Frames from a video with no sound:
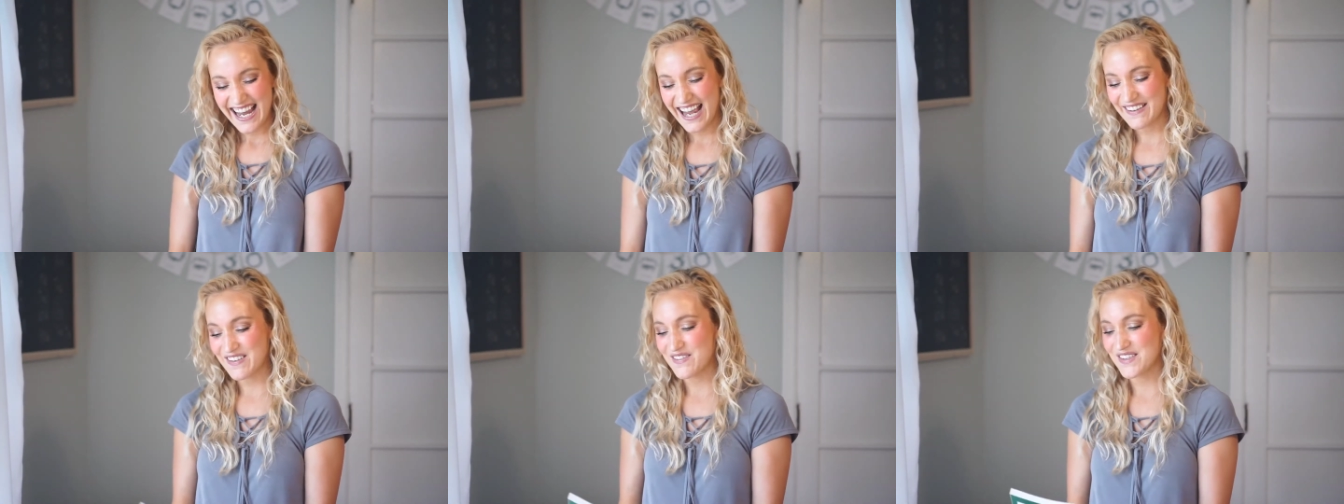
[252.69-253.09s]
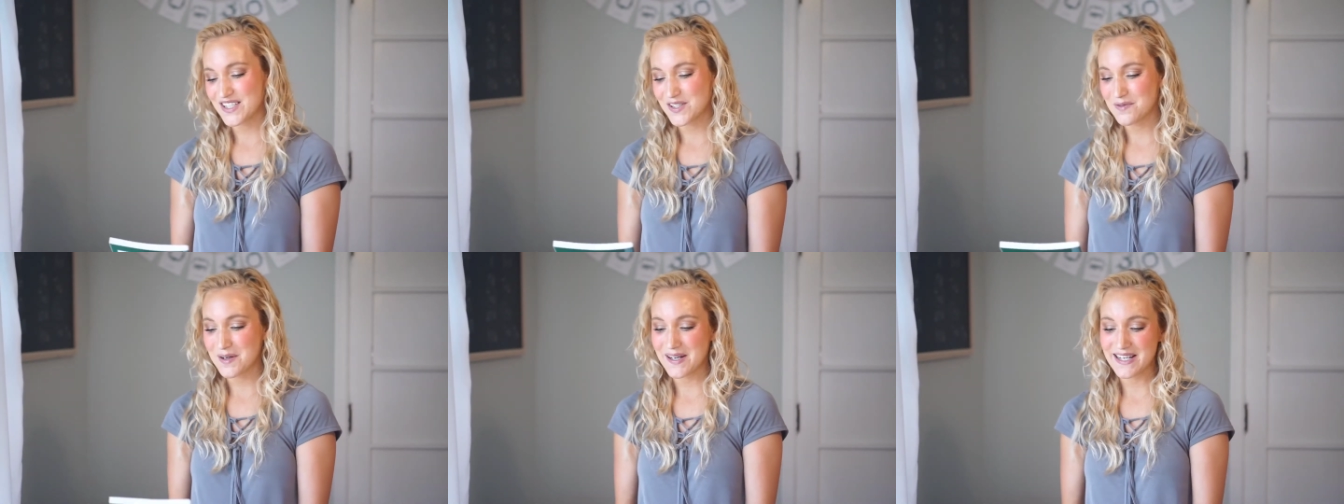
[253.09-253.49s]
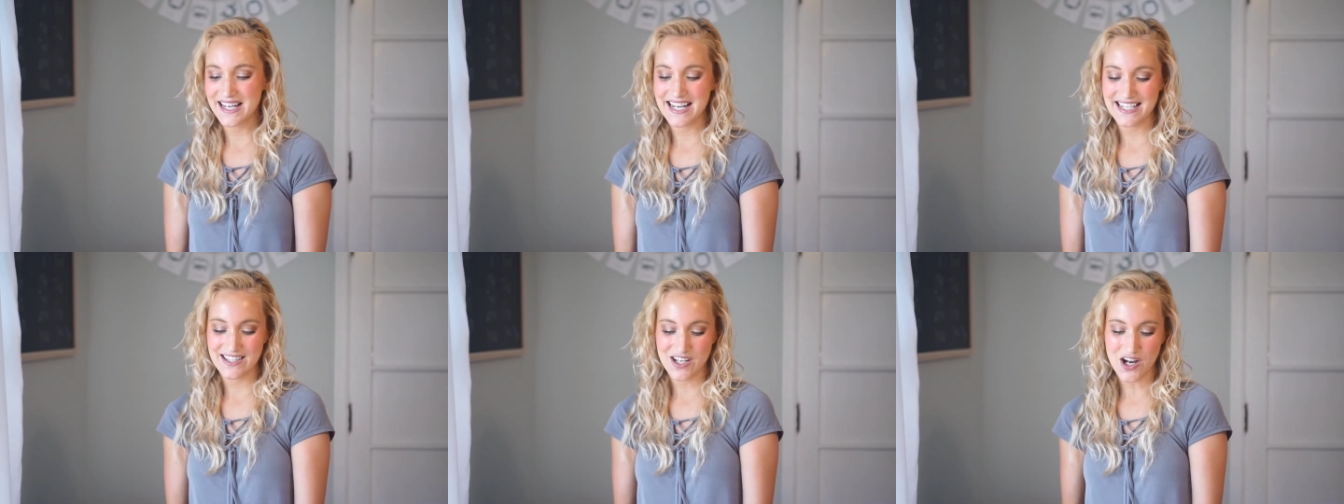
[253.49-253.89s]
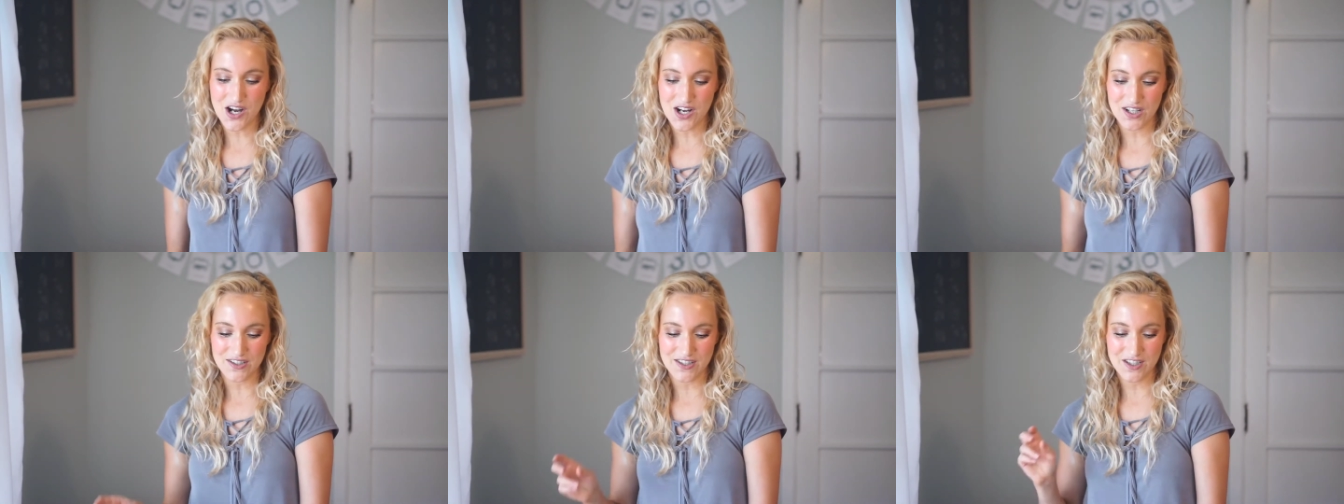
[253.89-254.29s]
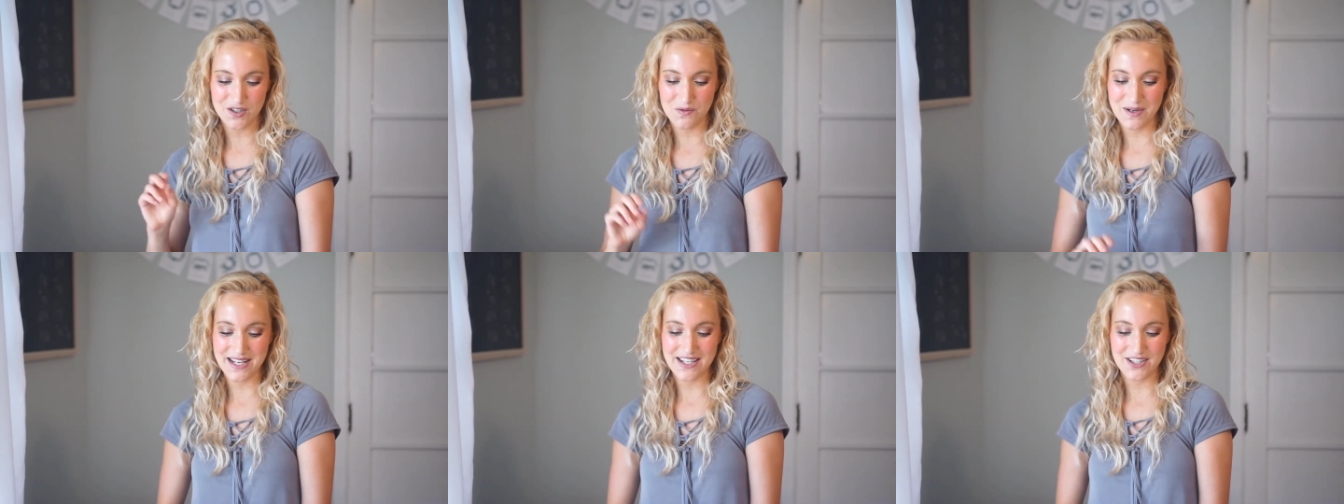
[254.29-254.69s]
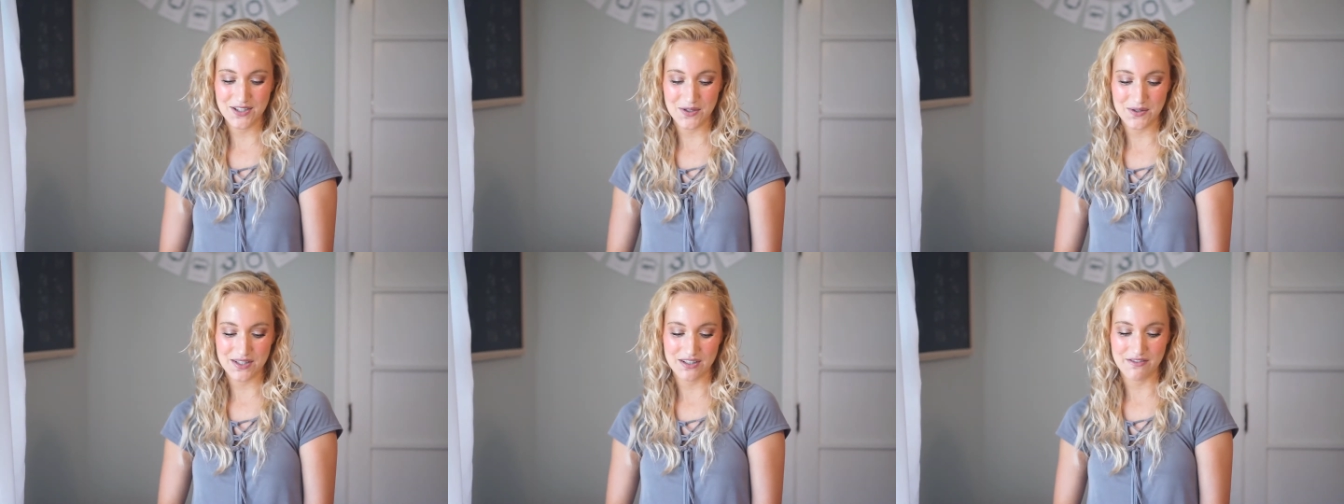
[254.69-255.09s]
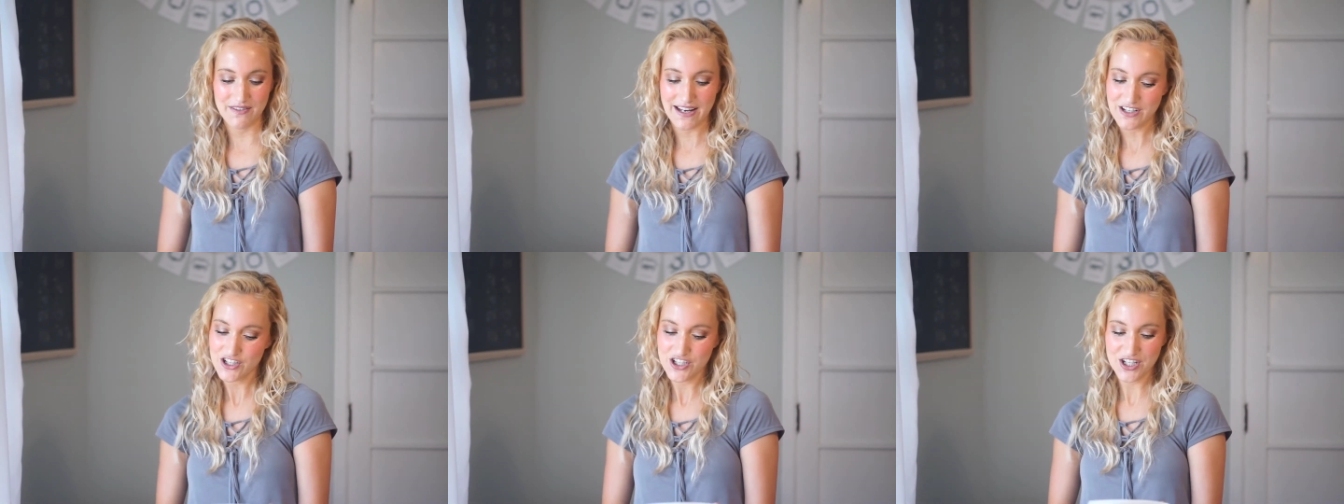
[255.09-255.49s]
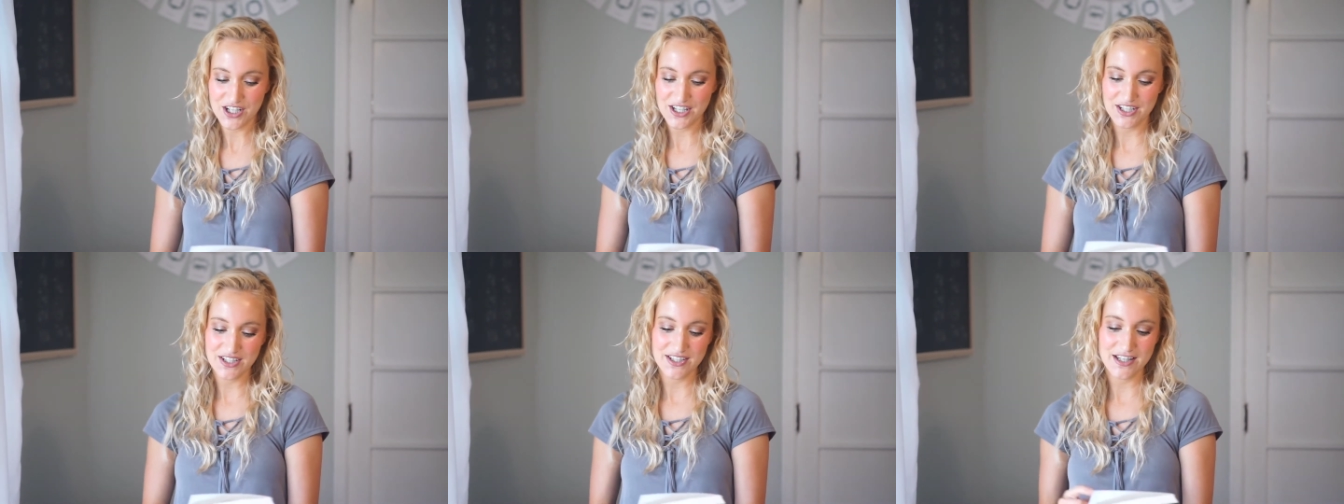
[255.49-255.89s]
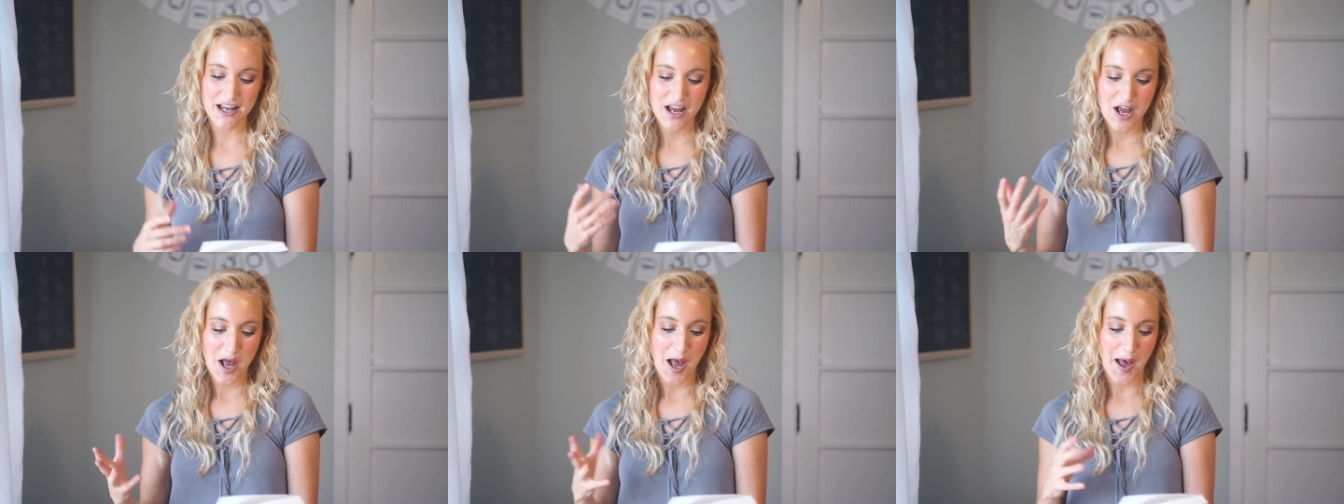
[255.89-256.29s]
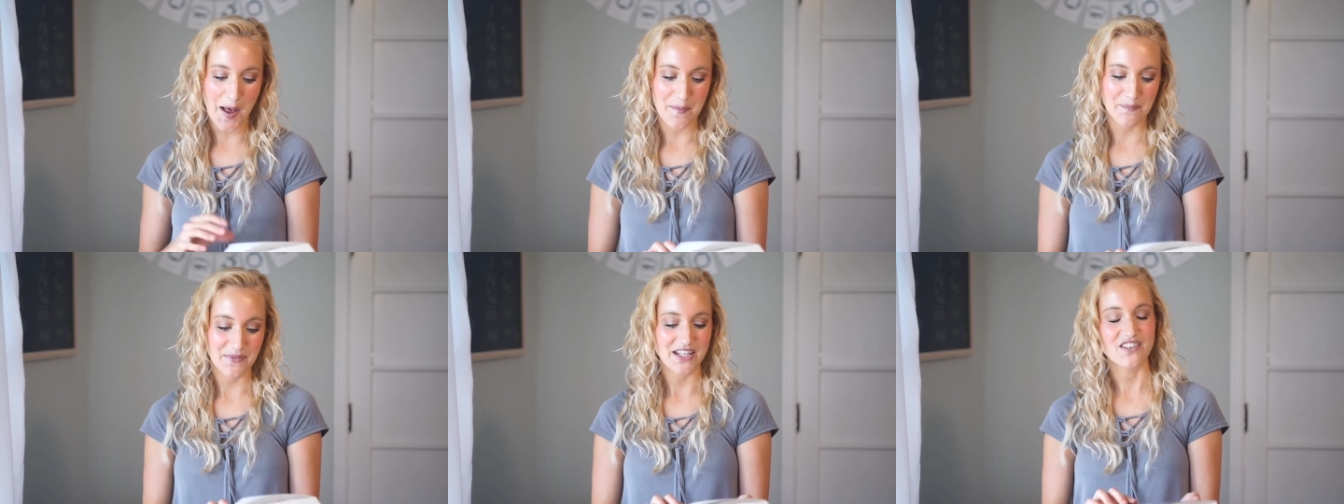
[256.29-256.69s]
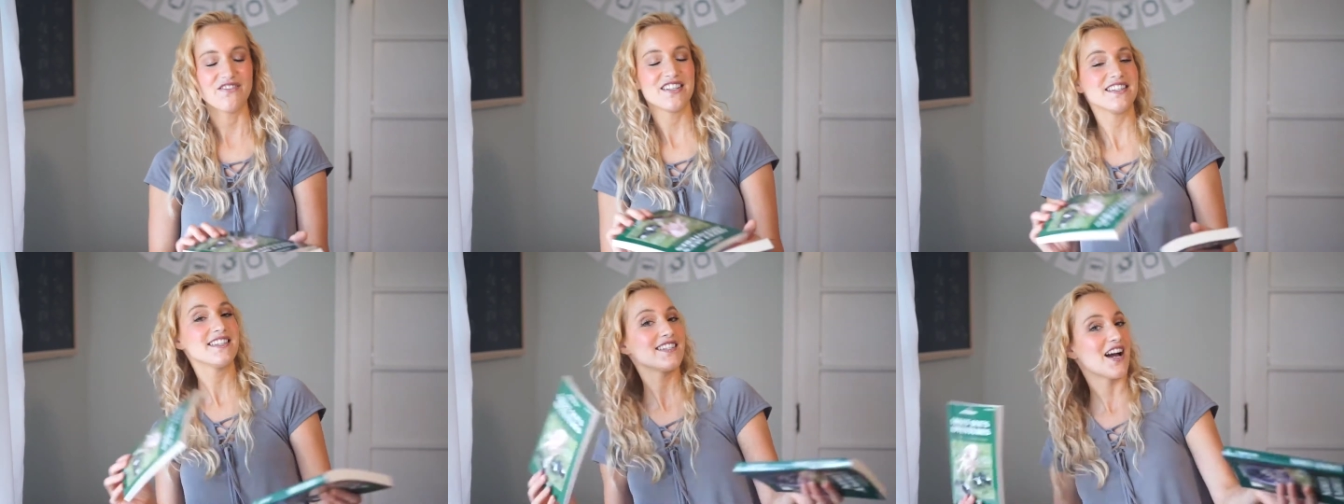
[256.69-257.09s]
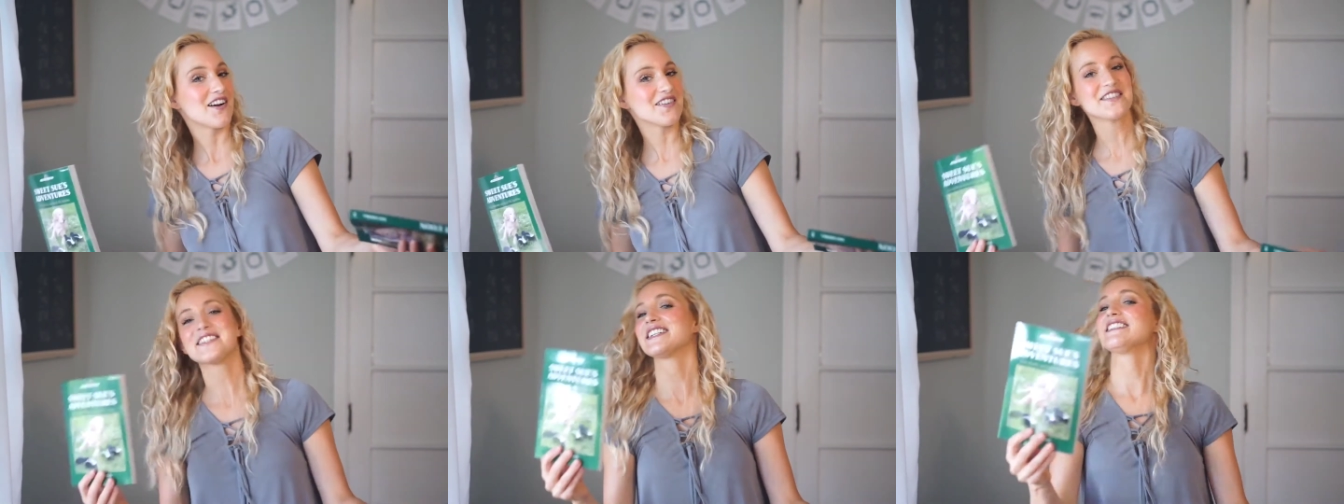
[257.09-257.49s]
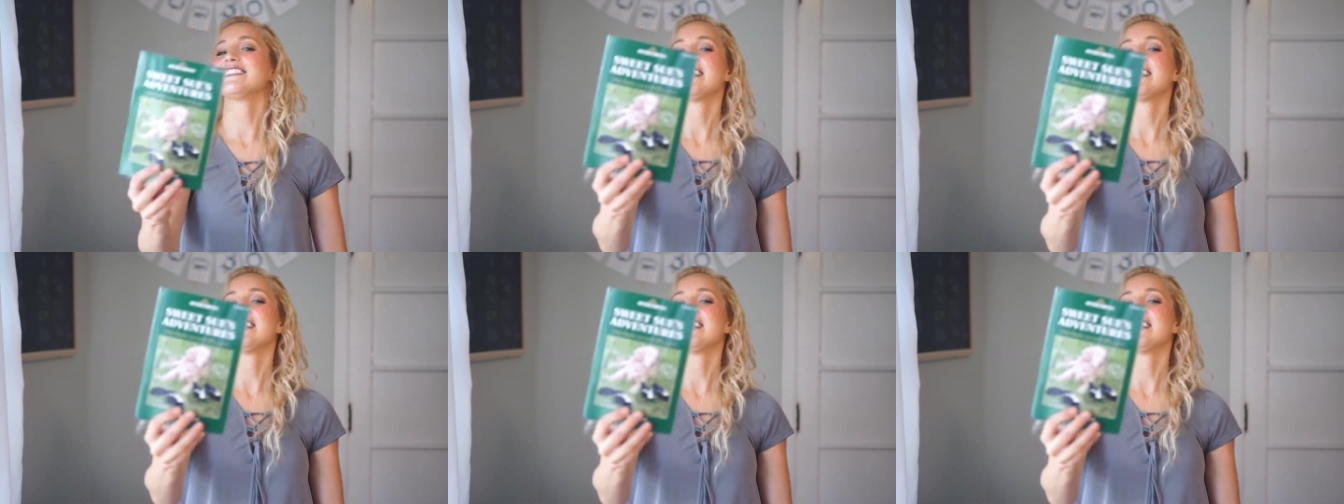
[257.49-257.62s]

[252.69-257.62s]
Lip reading: And then this one is called Sweet Sue's Adventures. Even skunks can